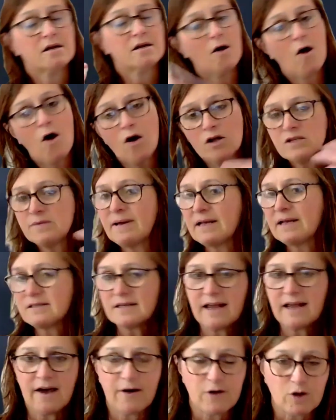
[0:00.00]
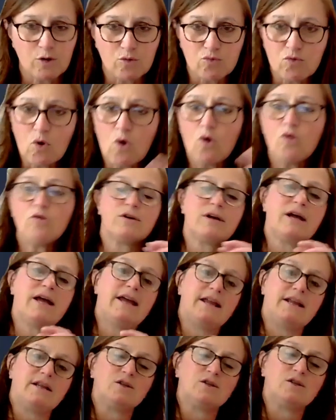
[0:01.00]
It all depends on how you
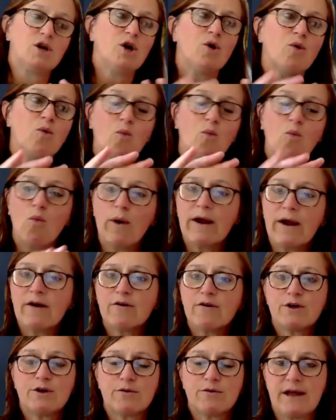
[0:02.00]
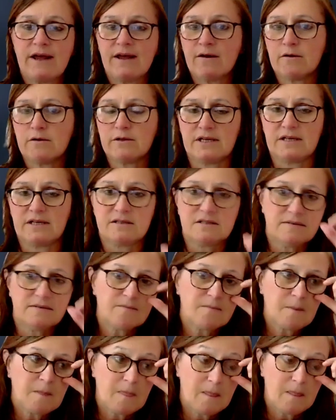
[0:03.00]
roll and where your ankle
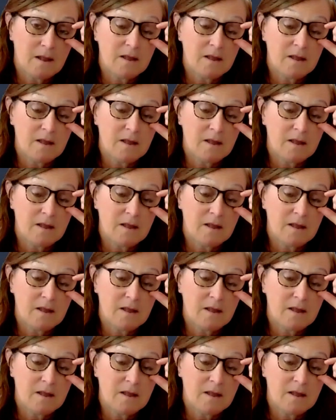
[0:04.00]
is.